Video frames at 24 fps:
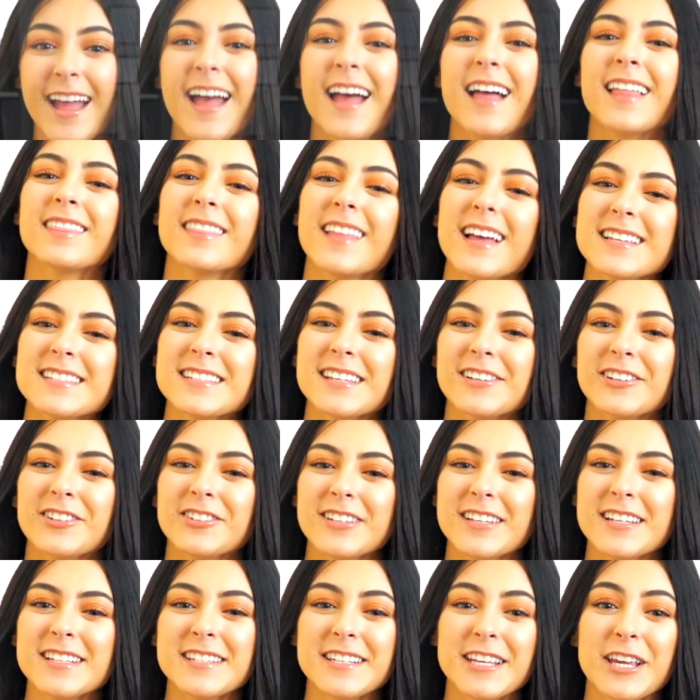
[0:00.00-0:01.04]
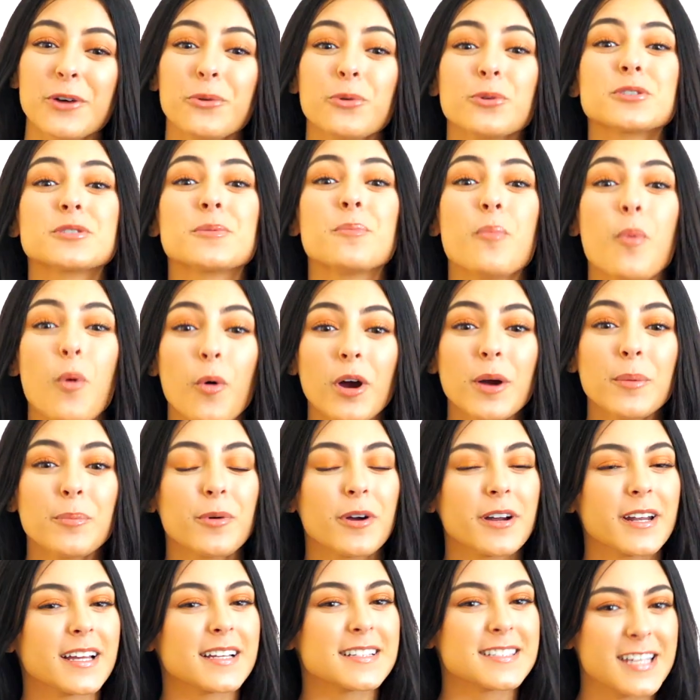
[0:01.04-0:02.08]
Less illness equals more
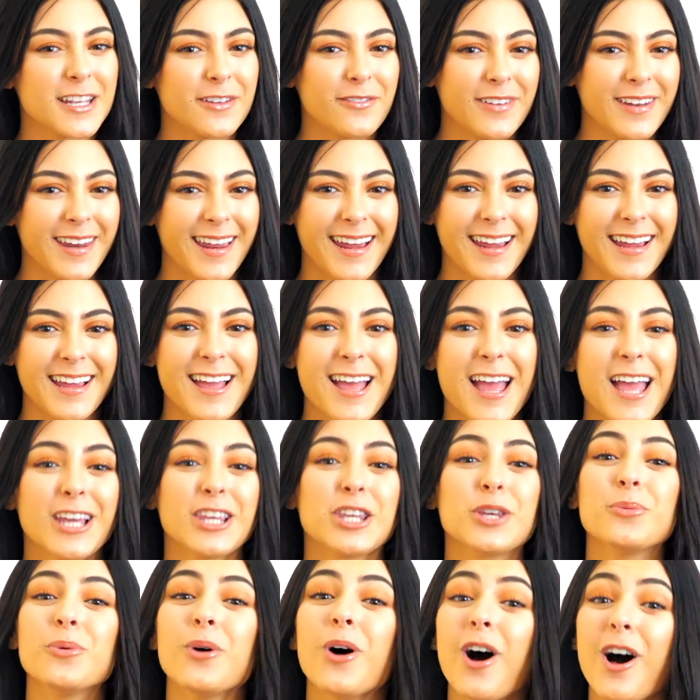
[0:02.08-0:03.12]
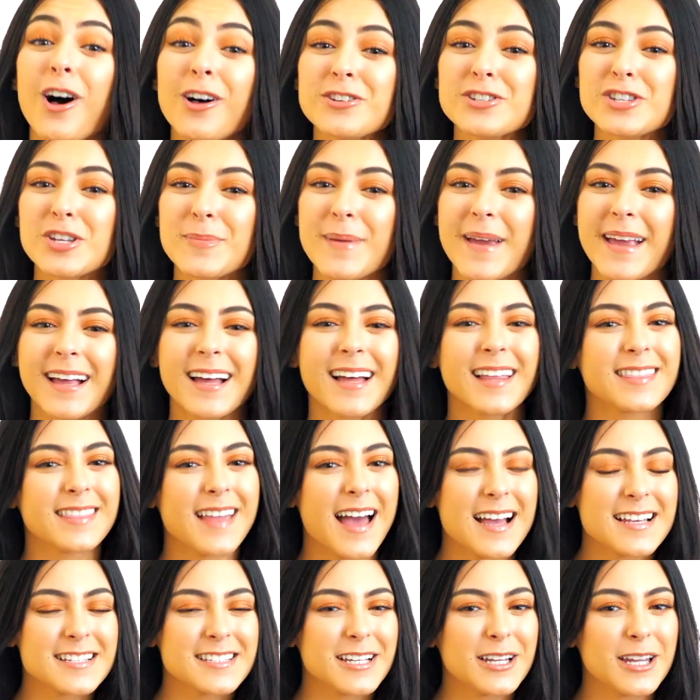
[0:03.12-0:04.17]
productivity. You will also make a
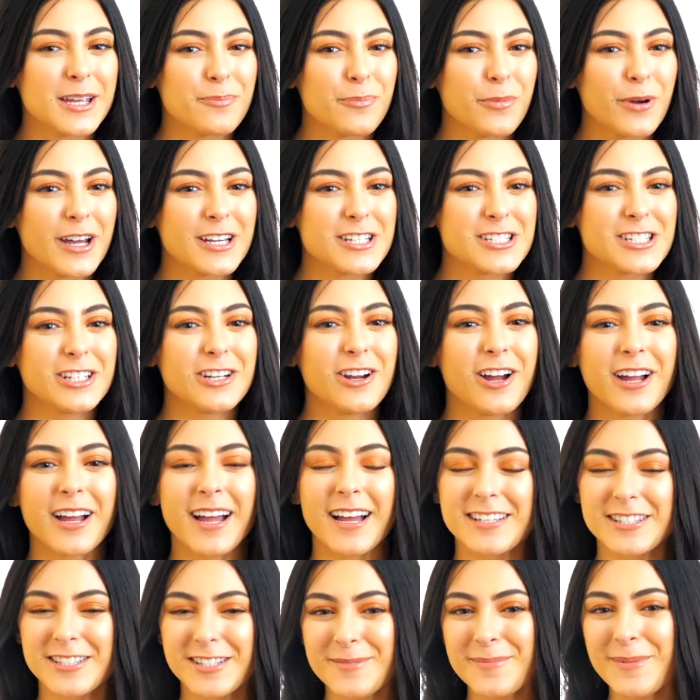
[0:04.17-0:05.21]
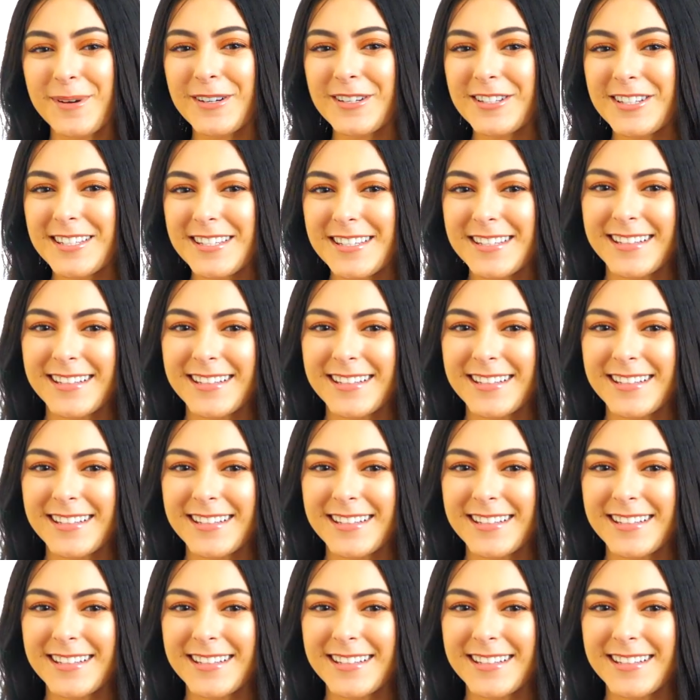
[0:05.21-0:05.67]
lasting impression on customers.